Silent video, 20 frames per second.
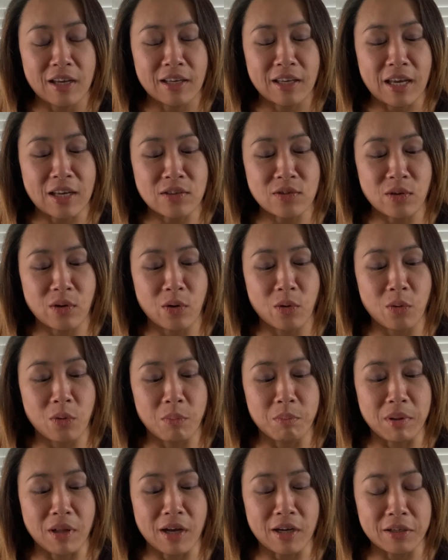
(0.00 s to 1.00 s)
queso
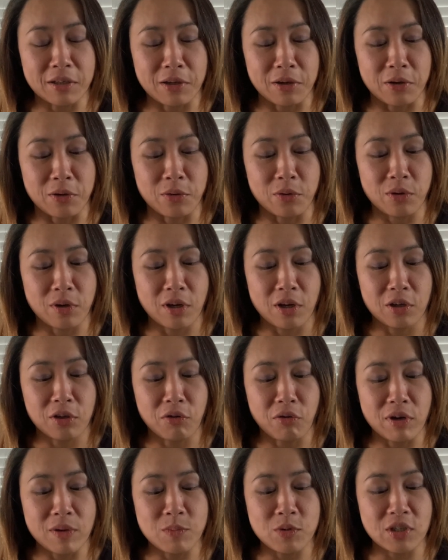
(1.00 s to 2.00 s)
blanco,
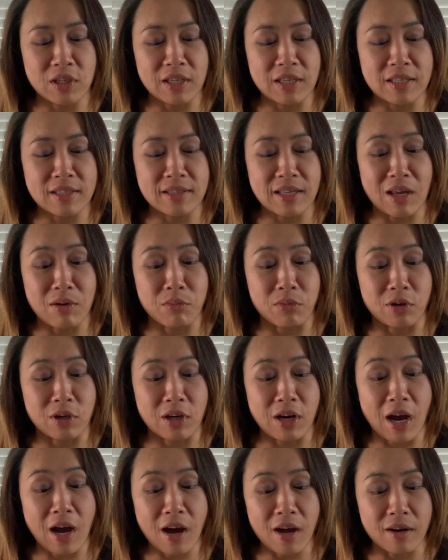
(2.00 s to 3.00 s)
cream cheese, and
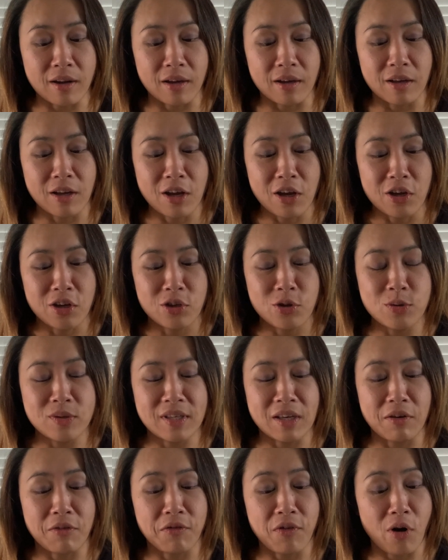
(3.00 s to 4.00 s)
ricotta
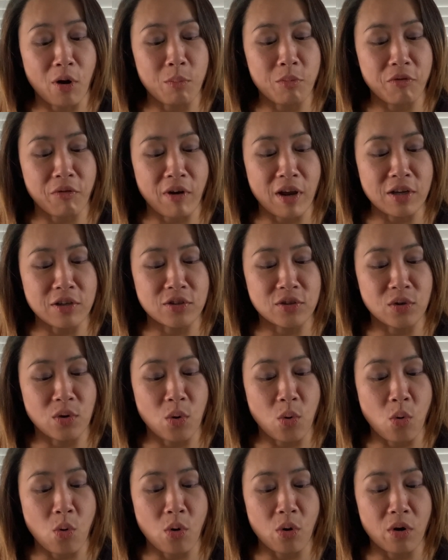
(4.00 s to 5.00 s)
using farm fresh
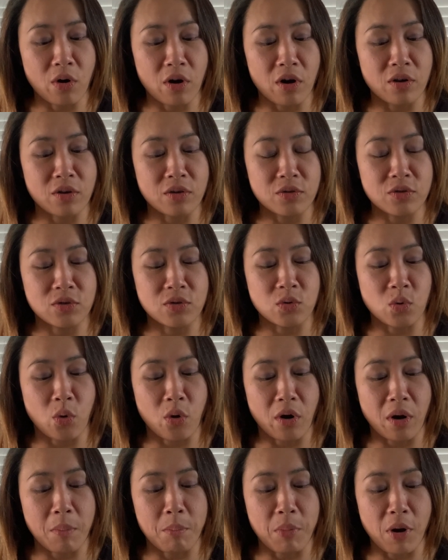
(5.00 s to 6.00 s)
or
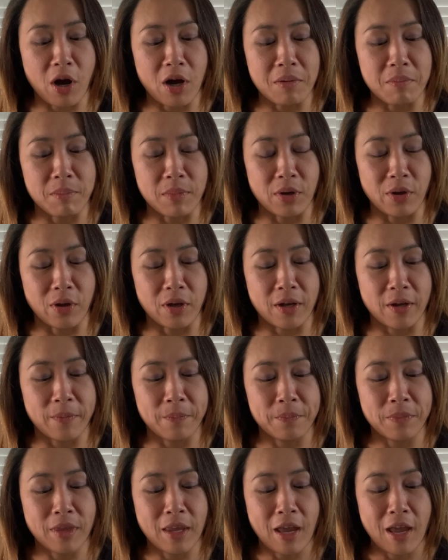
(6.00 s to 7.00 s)
store-bought milk.
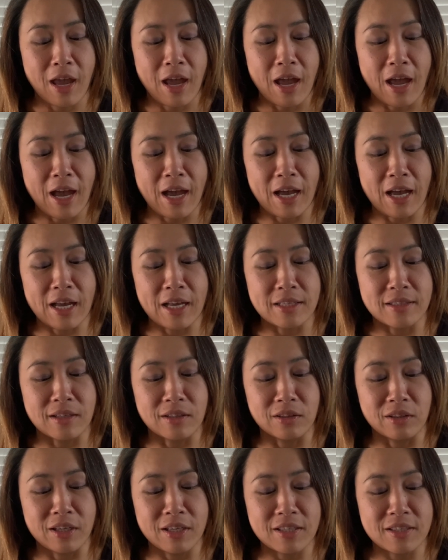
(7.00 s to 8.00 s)
It has a
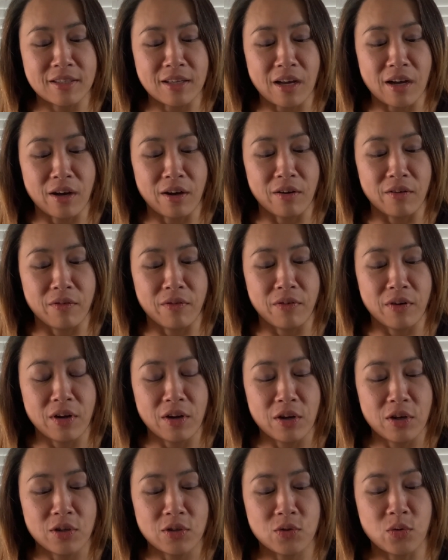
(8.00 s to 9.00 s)
list of
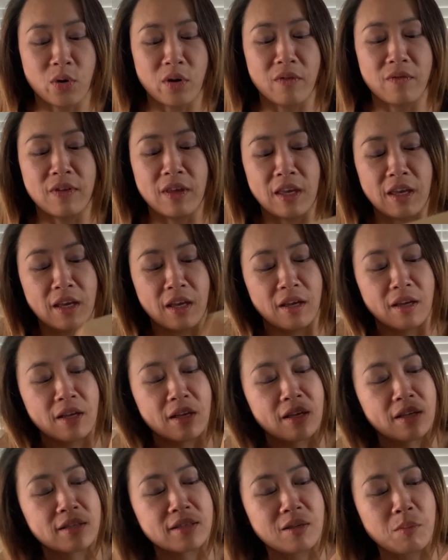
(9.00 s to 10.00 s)
sort of the
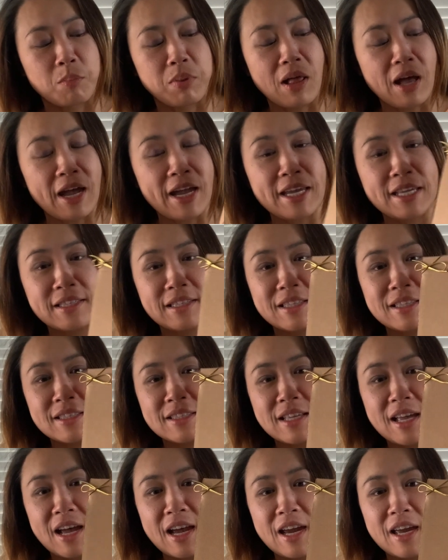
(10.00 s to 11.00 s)
supplies
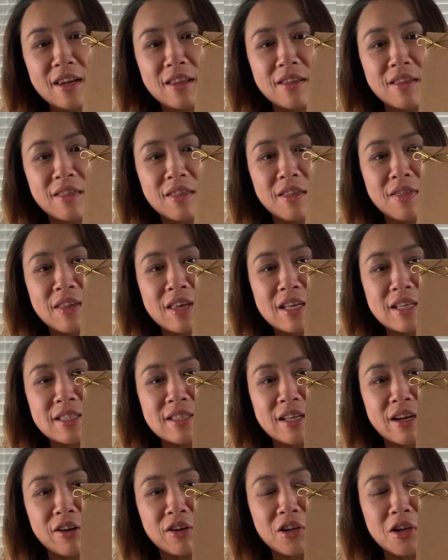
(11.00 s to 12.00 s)
inside, the things
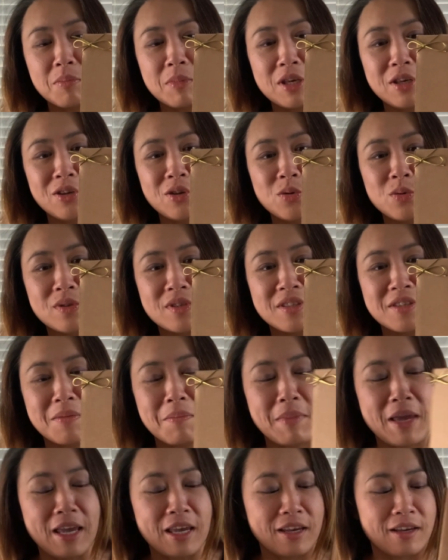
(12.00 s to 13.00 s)
that are going to be used to
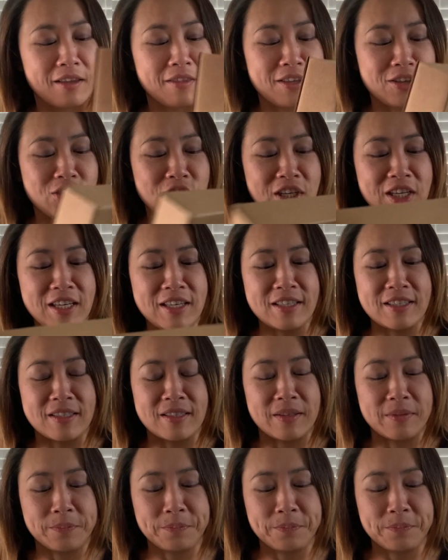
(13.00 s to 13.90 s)
make the cheese.